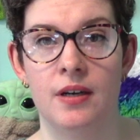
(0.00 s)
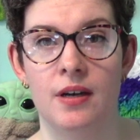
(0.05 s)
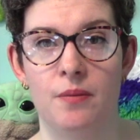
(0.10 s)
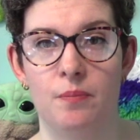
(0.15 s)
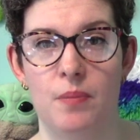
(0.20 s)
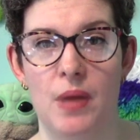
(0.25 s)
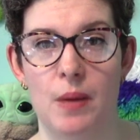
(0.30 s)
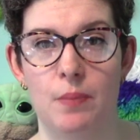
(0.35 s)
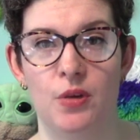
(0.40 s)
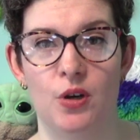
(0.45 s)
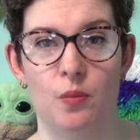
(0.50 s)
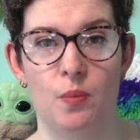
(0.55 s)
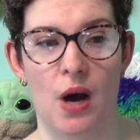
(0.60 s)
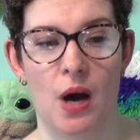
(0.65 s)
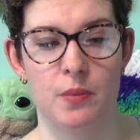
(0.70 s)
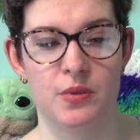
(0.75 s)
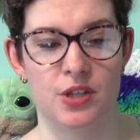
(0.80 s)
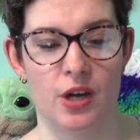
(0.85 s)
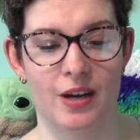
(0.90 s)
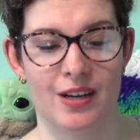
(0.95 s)
bamboo
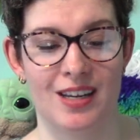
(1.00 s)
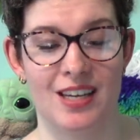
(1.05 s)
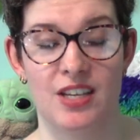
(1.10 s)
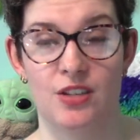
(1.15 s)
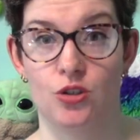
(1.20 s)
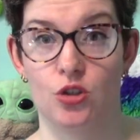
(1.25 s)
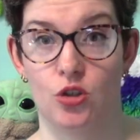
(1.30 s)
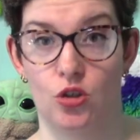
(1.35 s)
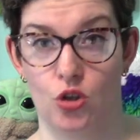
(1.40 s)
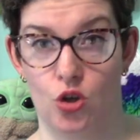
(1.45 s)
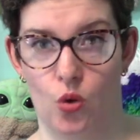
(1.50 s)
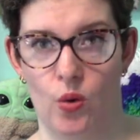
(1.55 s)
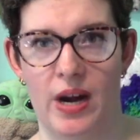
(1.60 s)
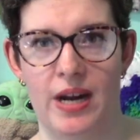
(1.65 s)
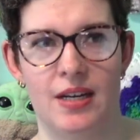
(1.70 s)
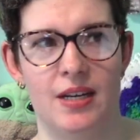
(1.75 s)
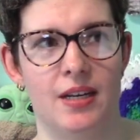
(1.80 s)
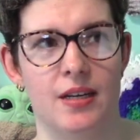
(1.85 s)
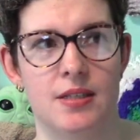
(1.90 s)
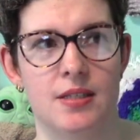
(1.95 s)
pop sock is great.
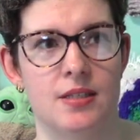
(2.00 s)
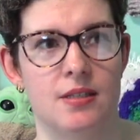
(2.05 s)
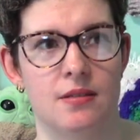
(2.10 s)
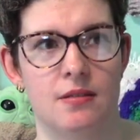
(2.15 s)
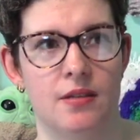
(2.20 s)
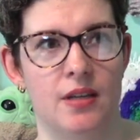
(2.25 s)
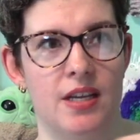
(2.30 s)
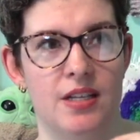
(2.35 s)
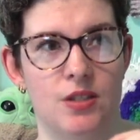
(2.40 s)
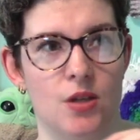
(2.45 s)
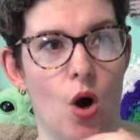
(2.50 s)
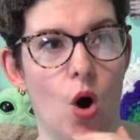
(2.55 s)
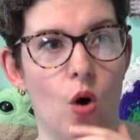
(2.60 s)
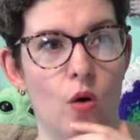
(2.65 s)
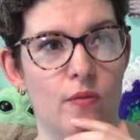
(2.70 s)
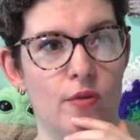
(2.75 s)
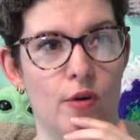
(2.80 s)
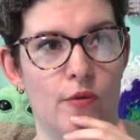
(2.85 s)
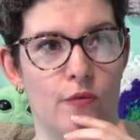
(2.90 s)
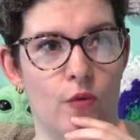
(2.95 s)
It's
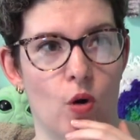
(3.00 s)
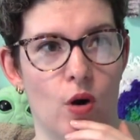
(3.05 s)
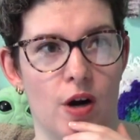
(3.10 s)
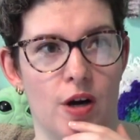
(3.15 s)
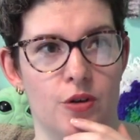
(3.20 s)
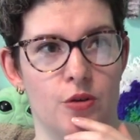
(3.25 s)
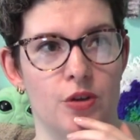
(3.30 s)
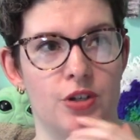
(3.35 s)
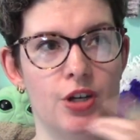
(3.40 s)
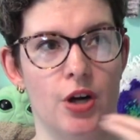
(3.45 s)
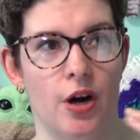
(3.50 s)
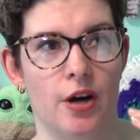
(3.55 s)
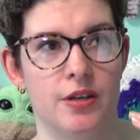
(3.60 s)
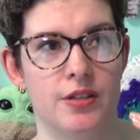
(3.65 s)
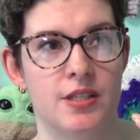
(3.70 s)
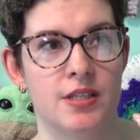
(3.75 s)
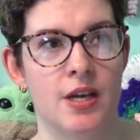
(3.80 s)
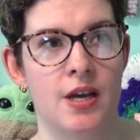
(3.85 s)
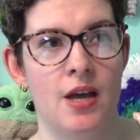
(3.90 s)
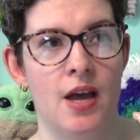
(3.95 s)
over 400
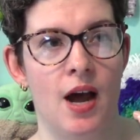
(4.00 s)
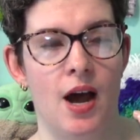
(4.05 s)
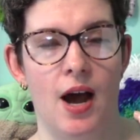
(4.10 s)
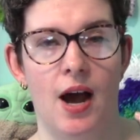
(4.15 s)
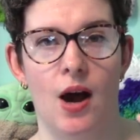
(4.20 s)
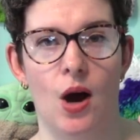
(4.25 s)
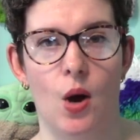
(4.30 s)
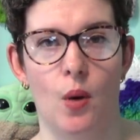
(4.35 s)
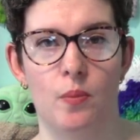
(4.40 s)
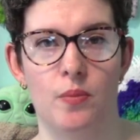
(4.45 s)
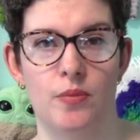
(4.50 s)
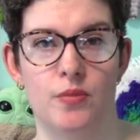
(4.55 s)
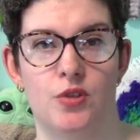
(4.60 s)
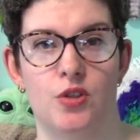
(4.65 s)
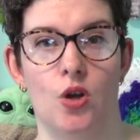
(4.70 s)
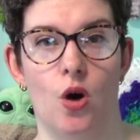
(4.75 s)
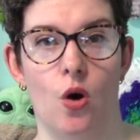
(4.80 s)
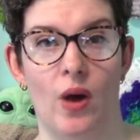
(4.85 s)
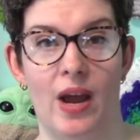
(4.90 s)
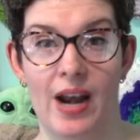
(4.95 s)
yards.
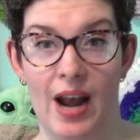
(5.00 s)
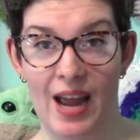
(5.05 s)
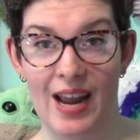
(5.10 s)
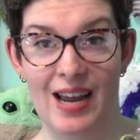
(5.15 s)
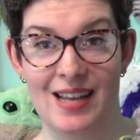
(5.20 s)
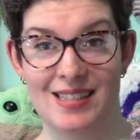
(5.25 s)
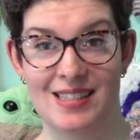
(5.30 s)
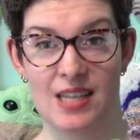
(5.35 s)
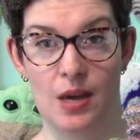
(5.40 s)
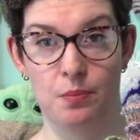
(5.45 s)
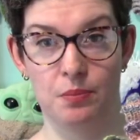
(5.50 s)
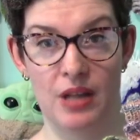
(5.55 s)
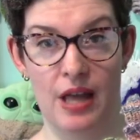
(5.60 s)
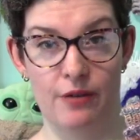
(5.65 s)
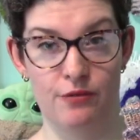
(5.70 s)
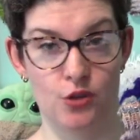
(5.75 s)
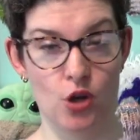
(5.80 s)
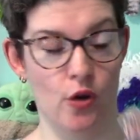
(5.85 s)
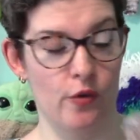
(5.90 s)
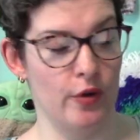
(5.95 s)
So, and I had some
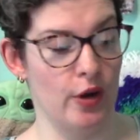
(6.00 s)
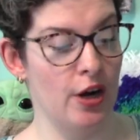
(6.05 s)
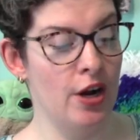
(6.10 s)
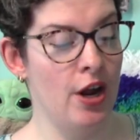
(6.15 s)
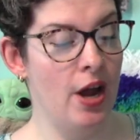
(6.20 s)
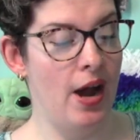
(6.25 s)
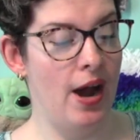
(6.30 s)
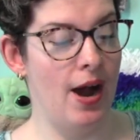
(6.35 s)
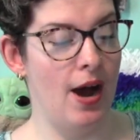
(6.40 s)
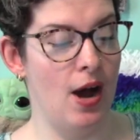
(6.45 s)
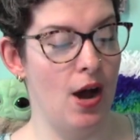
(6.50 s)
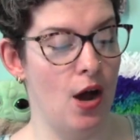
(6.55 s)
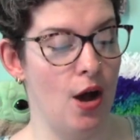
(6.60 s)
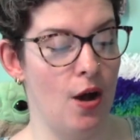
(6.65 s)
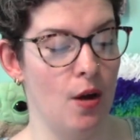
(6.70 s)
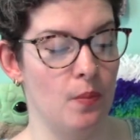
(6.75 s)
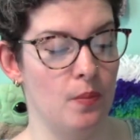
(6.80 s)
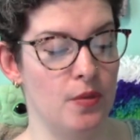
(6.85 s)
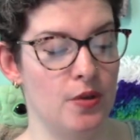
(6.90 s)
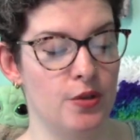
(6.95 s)
left over.
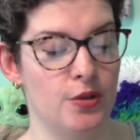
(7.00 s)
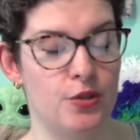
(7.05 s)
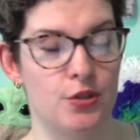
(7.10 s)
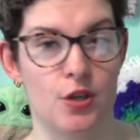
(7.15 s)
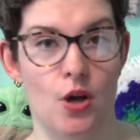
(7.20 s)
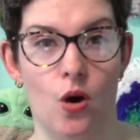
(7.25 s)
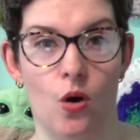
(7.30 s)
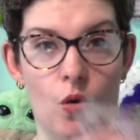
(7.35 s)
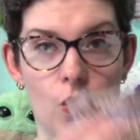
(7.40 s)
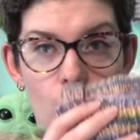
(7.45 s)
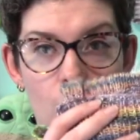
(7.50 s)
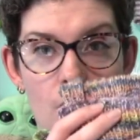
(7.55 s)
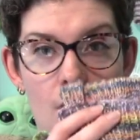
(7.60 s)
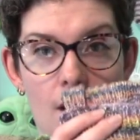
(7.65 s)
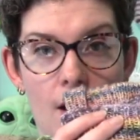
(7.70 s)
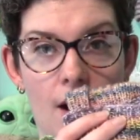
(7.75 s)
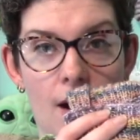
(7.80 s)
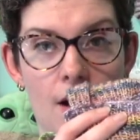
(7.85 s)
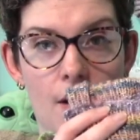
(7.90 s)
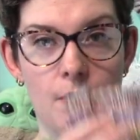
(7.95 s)
So
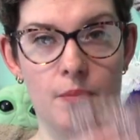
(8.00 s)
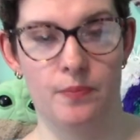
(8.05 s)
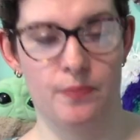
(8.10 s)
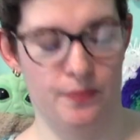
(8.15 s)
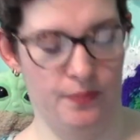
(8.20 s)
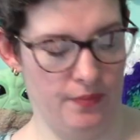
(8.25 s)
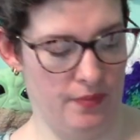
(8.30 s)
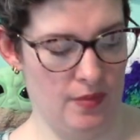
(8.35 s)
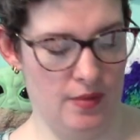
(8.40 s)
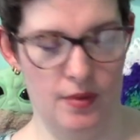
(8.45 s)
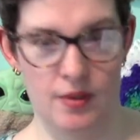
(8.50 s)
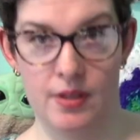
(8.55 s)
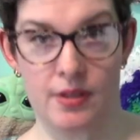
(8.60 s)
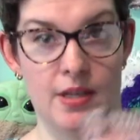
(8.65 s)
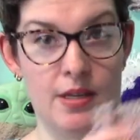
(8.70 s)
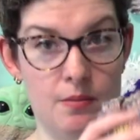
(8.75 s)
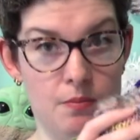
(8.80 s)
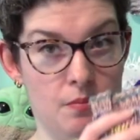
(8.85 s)
the,